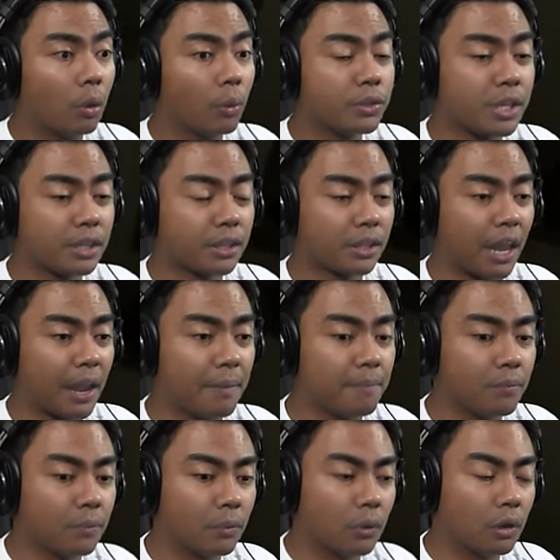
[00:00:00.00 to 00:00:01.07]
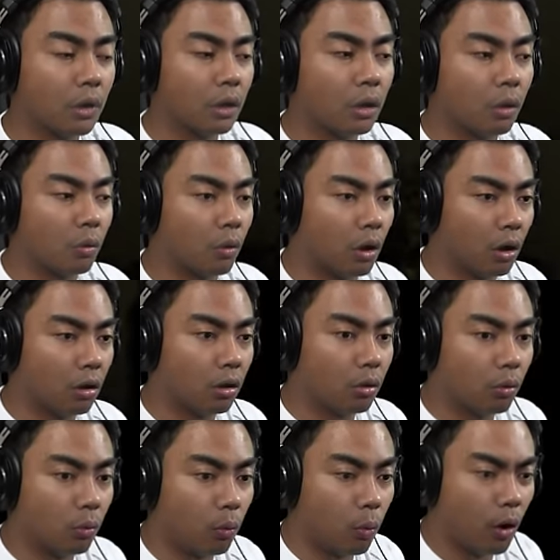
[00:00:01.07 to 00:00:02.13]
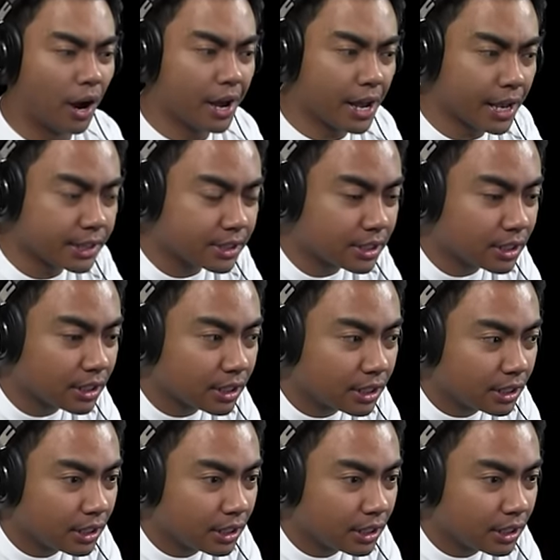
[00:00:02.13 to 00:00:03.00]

Was that the game? What?